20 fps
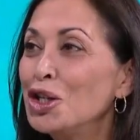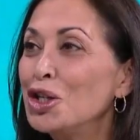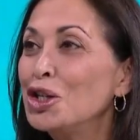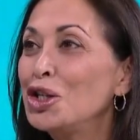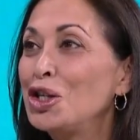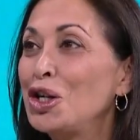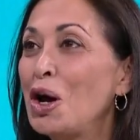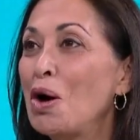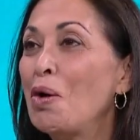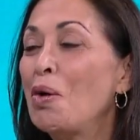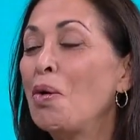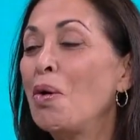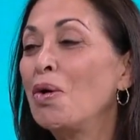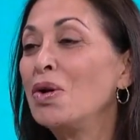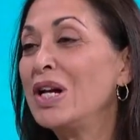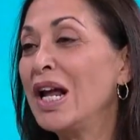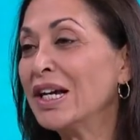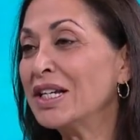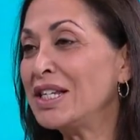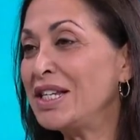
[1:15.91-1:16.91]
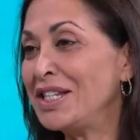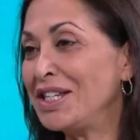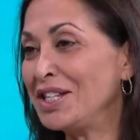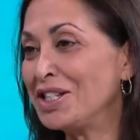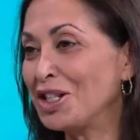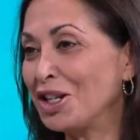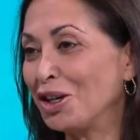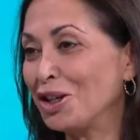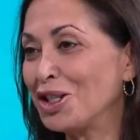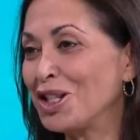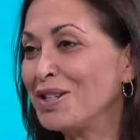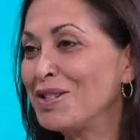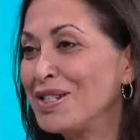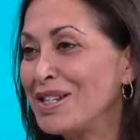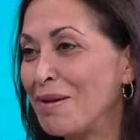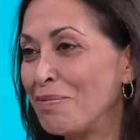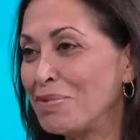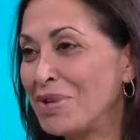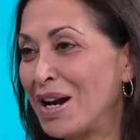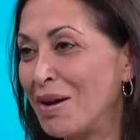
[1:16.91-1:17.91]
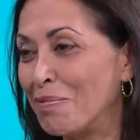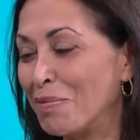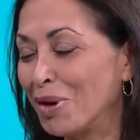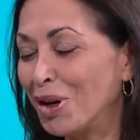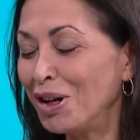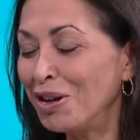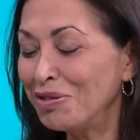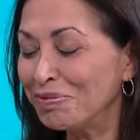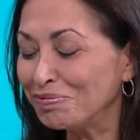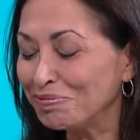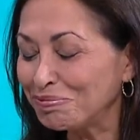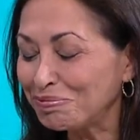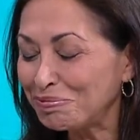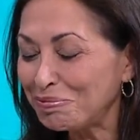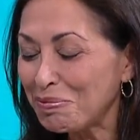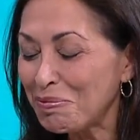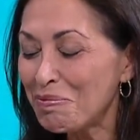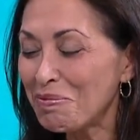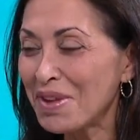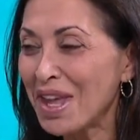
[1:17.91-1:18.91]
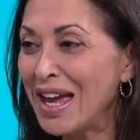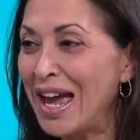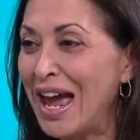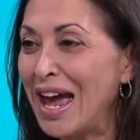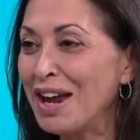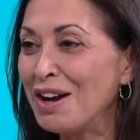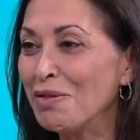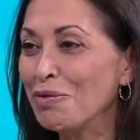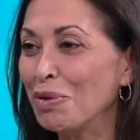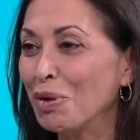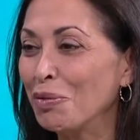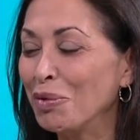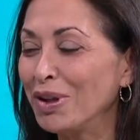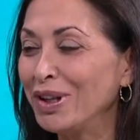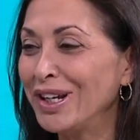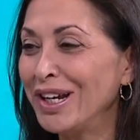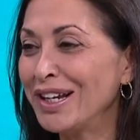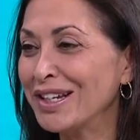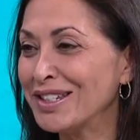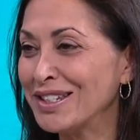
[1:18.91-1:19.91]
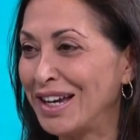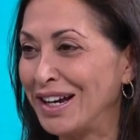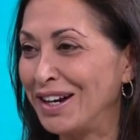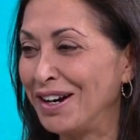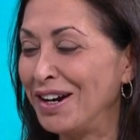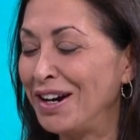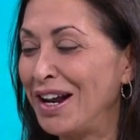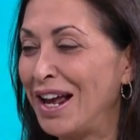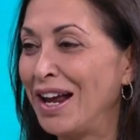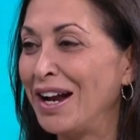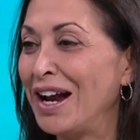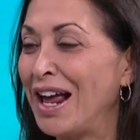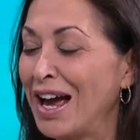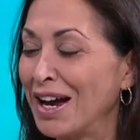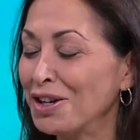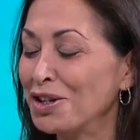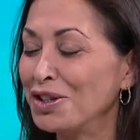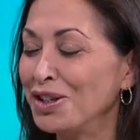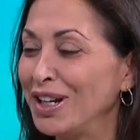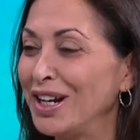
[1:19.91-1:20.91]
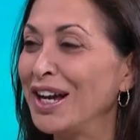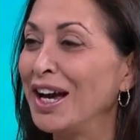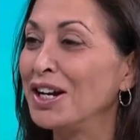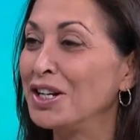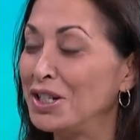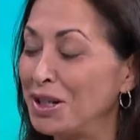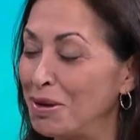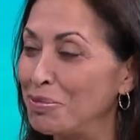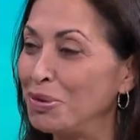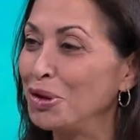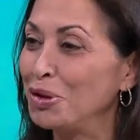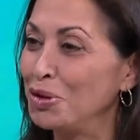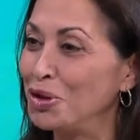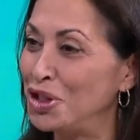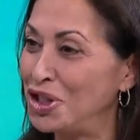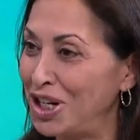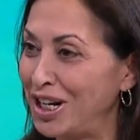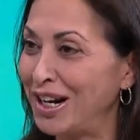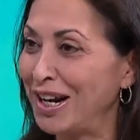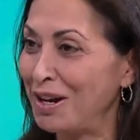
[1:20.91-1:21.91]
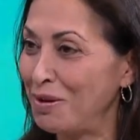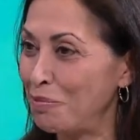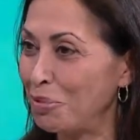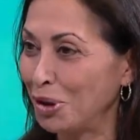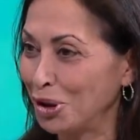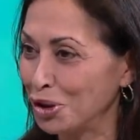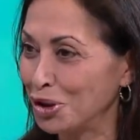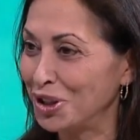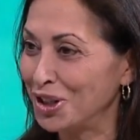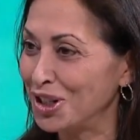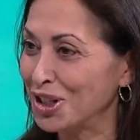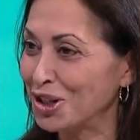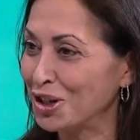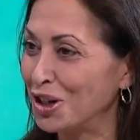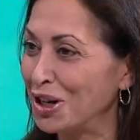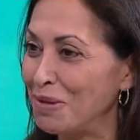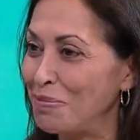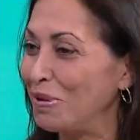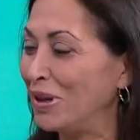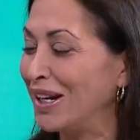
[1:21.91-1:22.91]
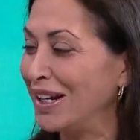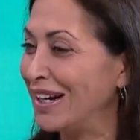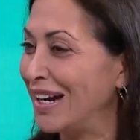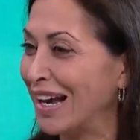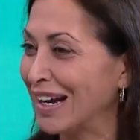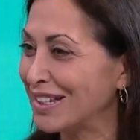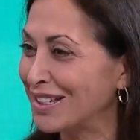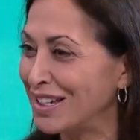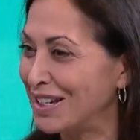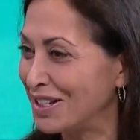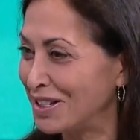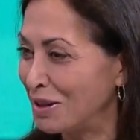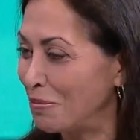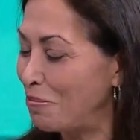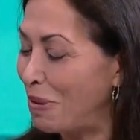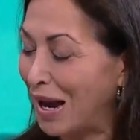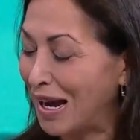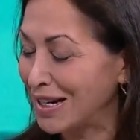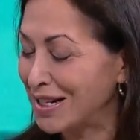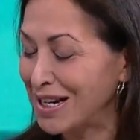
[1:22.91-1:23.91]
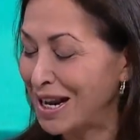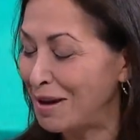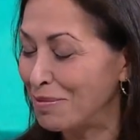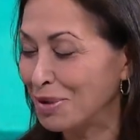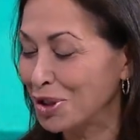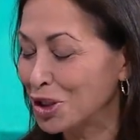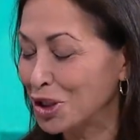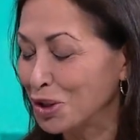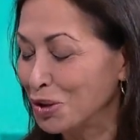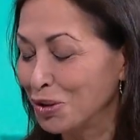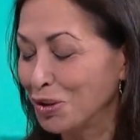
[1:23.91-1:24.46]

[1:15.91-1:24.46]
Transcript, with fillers: So next season starts in September and we're really excited. And actually, a WGN person is going to be in next season, Our Pat very Tomasulo.